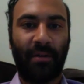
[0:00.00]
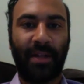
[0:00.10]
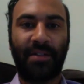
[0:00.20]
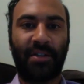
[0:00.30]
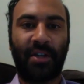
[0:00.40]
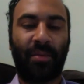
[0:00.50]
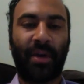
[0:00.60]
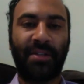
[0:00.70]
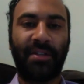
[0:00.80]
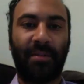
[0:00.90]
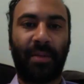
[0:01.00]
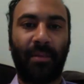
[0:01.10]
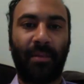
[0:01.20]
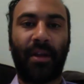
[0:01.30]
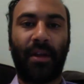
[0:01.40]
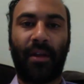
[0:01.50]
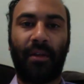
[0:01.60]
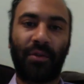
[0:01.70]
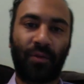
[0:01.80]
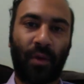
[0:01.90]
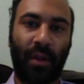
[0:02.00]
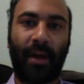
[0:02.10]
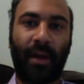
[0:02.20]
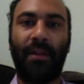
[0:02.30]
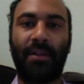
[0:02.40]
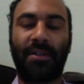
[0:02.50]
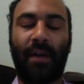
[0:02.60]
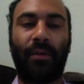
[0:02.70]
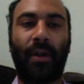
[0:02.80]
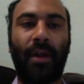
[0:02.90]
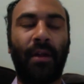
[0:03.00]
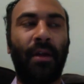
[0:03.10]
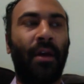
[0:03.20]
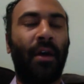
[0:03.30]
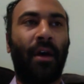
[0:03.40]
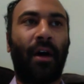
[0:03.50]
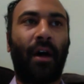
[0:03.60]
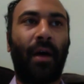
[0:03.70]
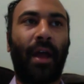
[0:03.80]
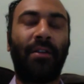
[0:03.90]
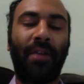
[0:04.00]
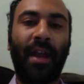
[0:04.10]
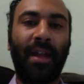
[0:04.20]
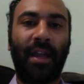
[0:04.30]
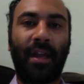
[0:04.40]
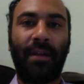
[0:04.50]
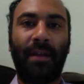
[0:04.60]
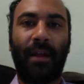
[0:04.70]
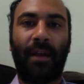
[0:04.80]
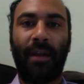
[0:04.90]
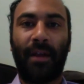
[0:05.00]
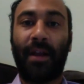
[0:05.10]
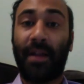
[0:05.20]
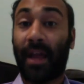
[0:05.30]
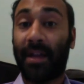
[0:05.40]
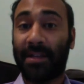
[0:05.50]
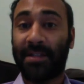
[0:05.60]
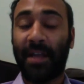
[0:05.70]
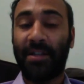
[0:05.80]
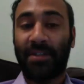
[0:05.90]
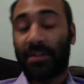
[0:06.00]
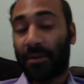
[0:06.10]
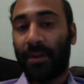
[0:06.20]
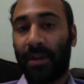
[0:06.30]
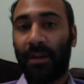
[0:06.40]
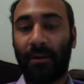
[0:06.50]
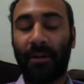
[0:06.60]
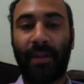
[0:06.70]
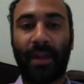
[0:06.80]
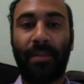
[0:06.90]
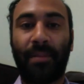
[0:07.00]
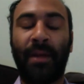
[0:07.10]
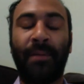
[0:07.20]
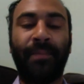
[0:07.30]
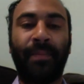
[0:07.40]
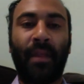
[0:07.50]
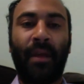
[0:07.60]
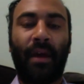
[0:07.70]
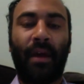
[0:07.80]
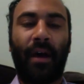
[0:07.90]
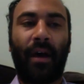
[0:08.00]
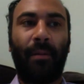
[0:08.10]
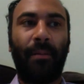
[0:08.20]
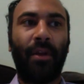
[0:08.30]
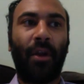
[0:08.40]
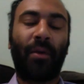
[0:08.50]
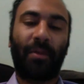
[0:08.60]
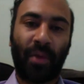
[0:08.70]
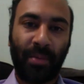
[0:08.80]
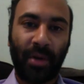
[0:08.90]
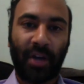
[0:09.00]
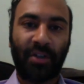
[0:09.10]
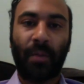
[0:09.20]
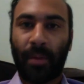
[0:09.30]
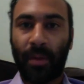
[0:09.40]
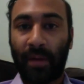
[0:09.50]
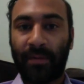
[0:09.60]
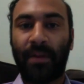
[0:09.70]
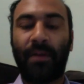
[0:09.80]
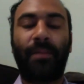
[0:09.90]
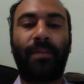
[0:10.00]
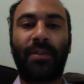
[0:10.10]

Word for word: That's the share price to the public that was qualified in this offering. And you're getting in at a stage that's early in the company. You know, we're pre-production, we're pre-revenue.